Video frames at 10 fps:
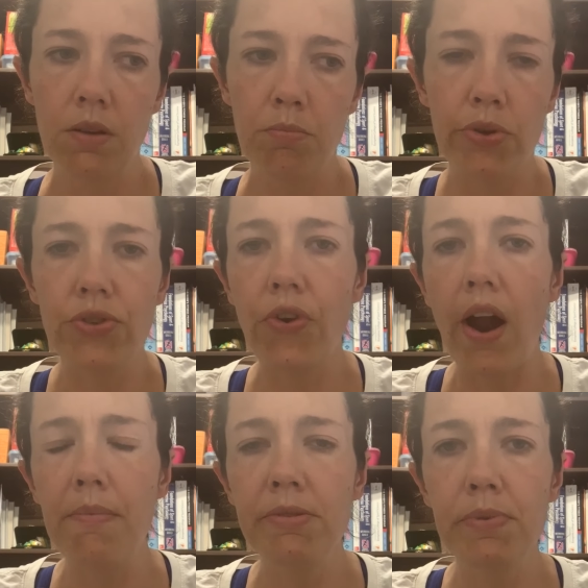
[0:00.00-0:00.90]

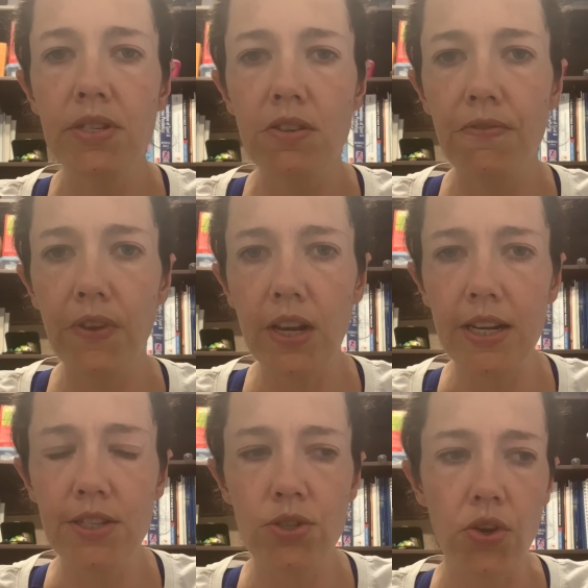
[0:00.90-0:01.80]
prescribe
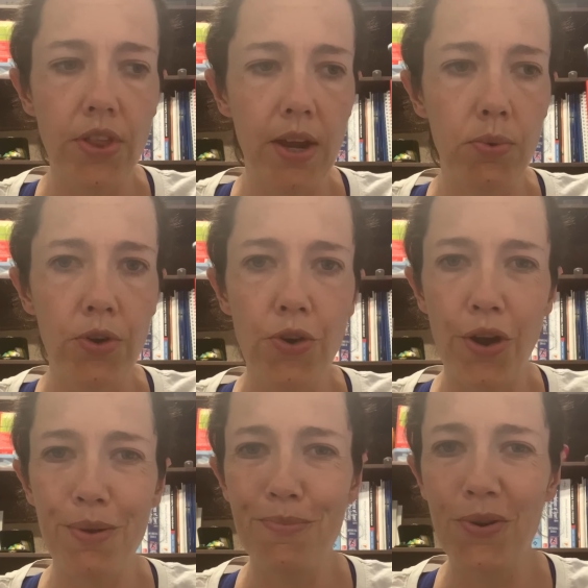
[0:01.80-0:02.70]
specifically so that we're
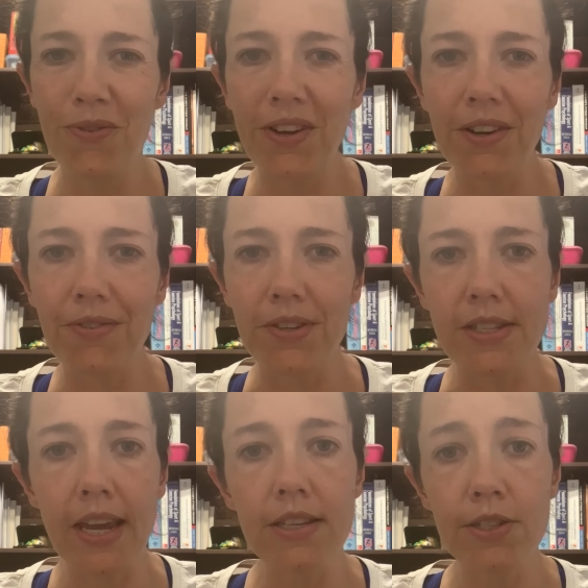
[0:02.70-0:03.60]
not improving different
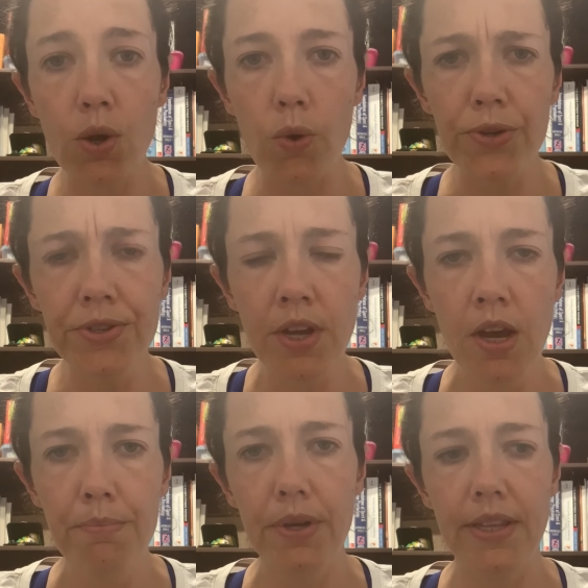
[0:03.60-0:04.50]
test scores,
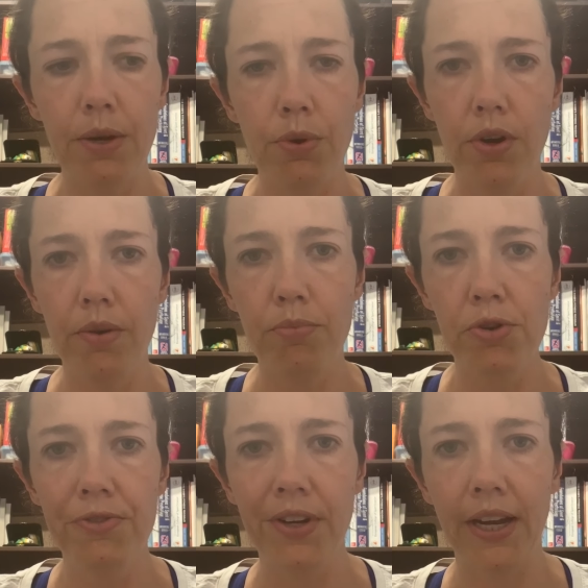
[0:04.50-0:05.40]
but that we're
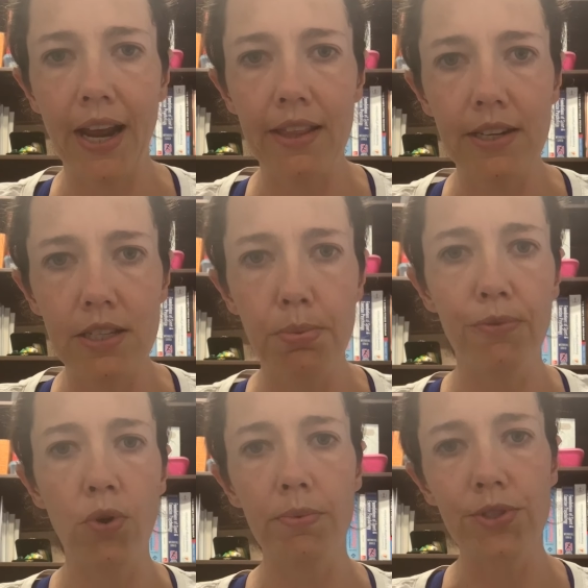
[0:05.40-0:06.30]
improving an athlete's
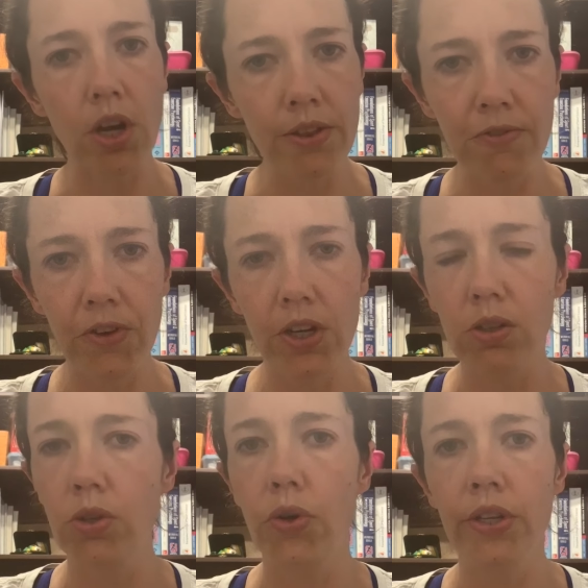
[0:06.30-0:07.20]
performance on the
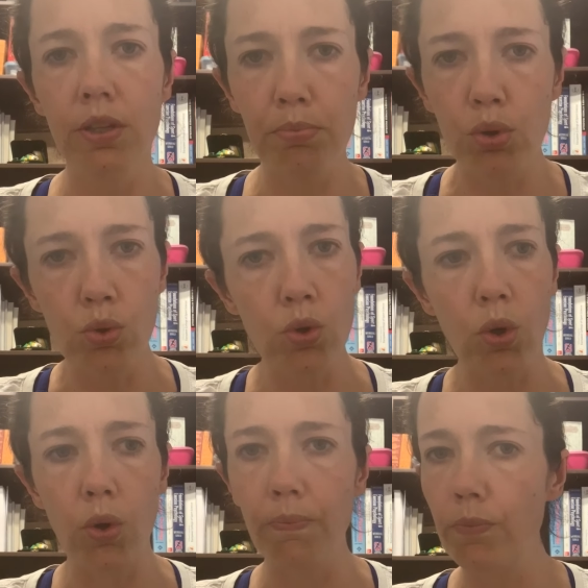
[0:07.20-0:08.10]
field or in the pool
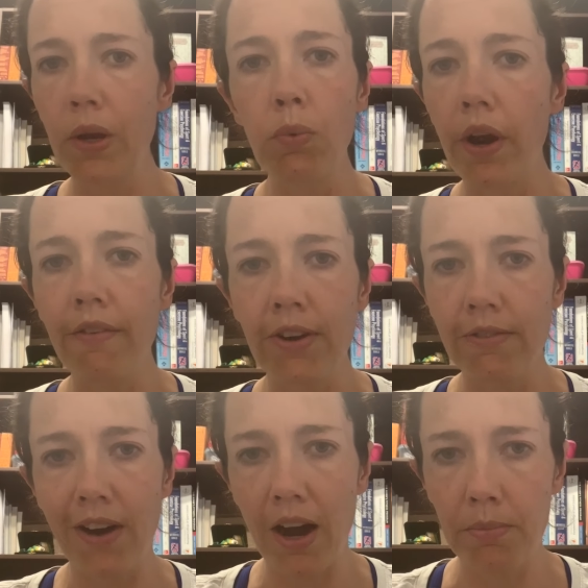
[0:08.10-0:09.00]
or in whatever
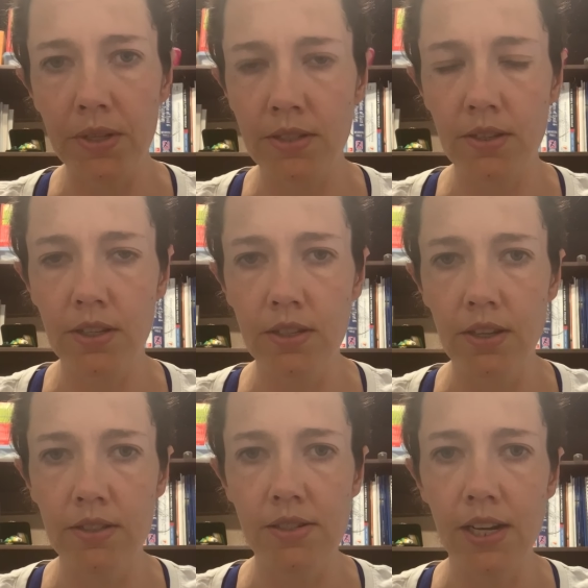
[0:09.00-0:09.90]
environment
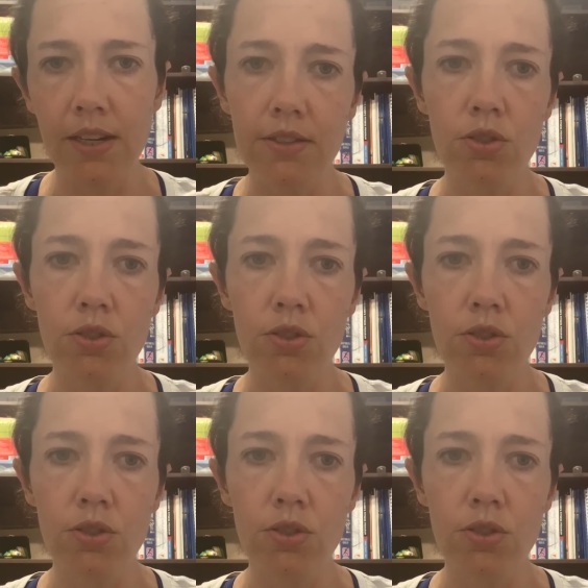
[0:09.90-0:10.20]
is needed.